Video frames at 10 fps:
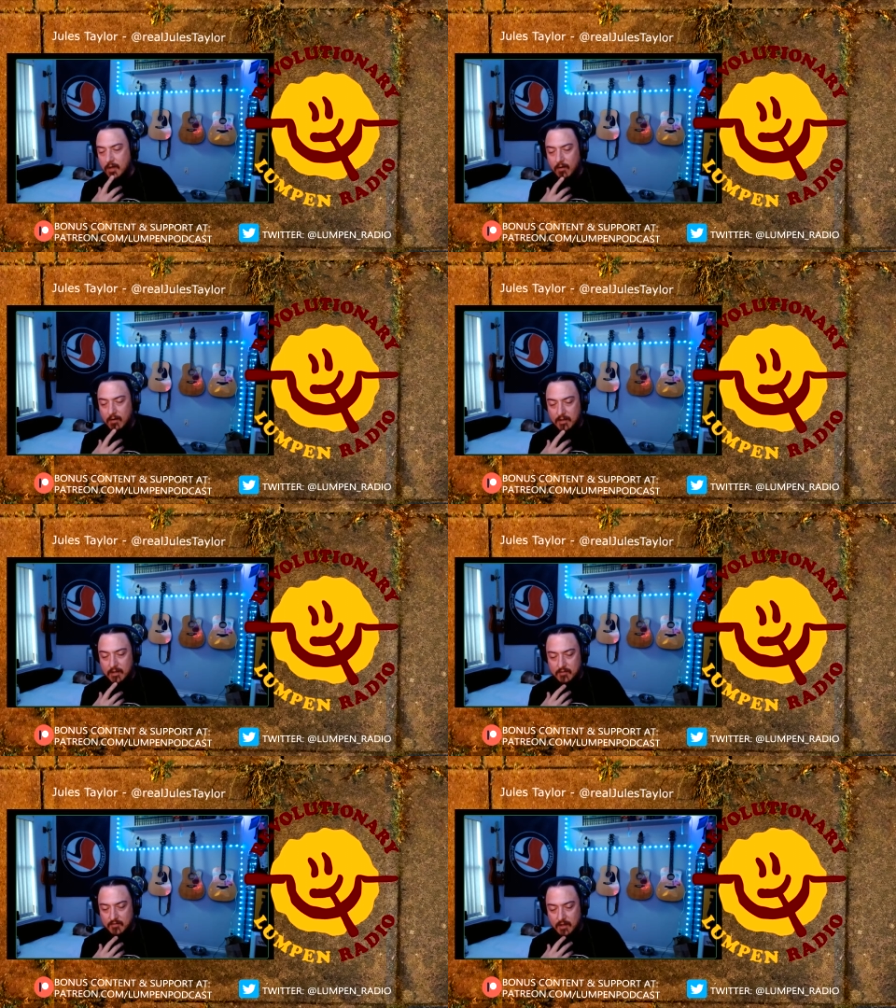I mean,
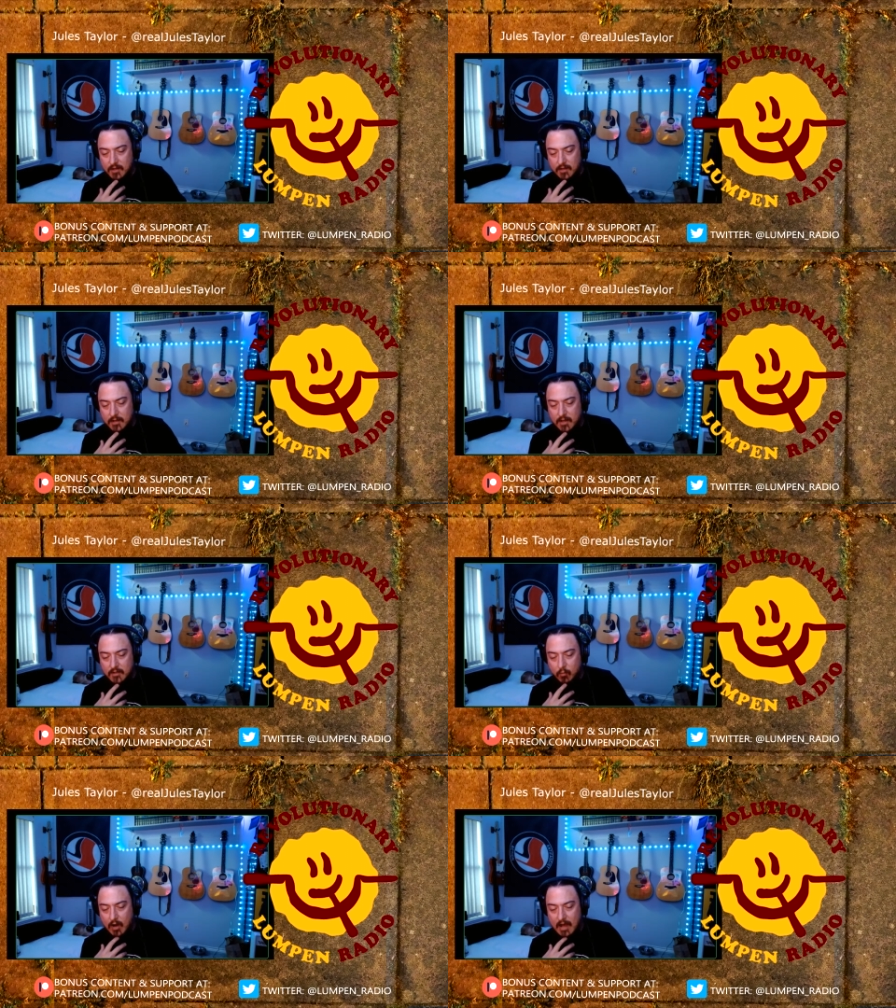
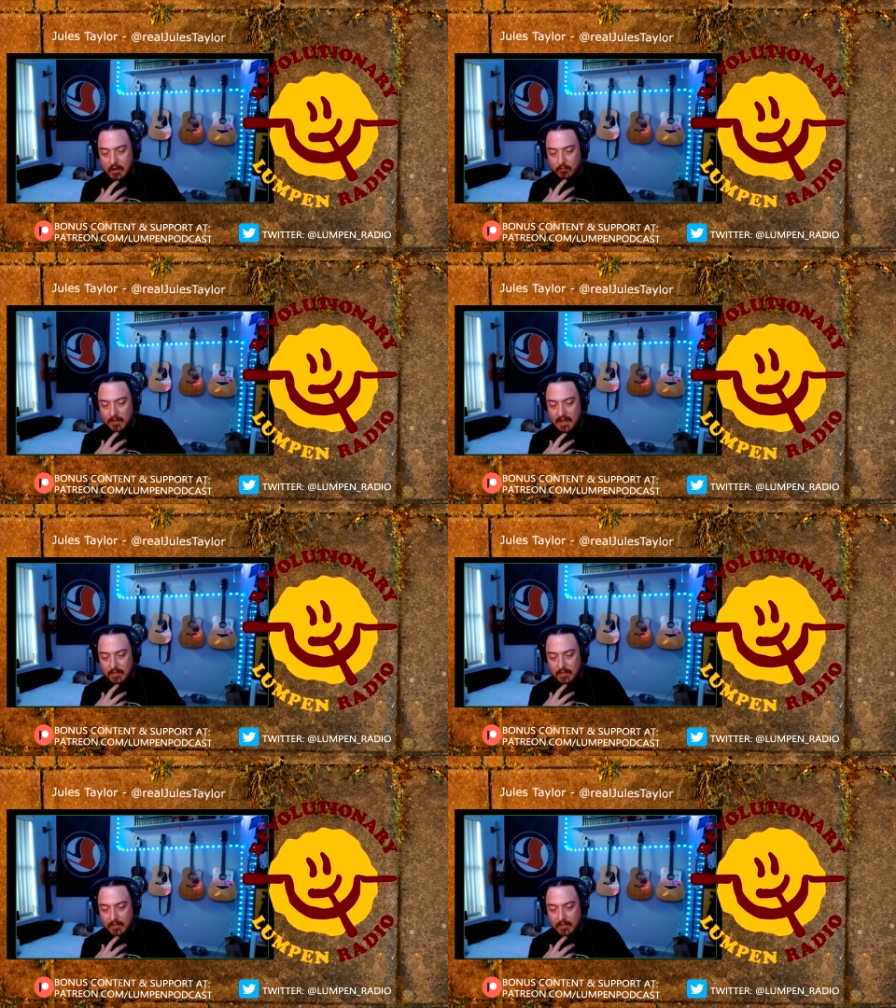it's wild, man.